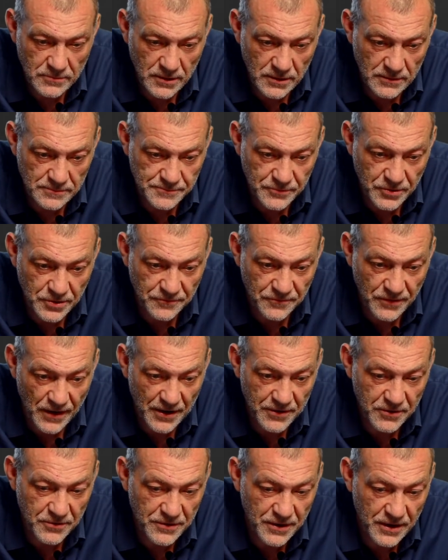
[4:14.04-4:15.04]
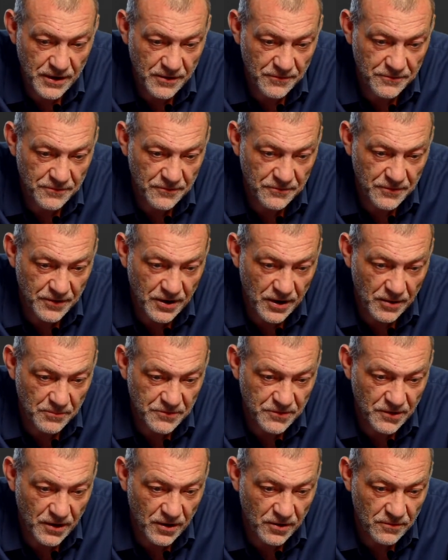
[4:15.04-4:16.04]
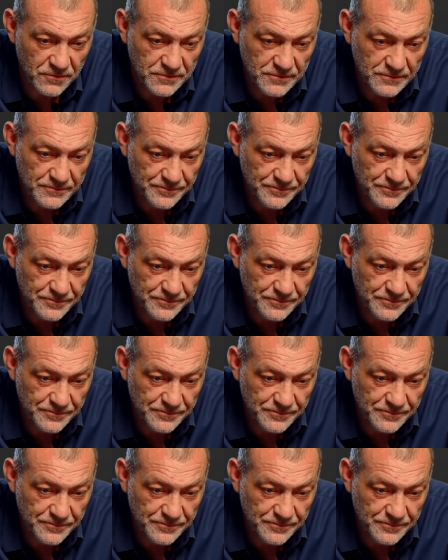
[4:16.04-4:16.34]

well, good value there if it comes off.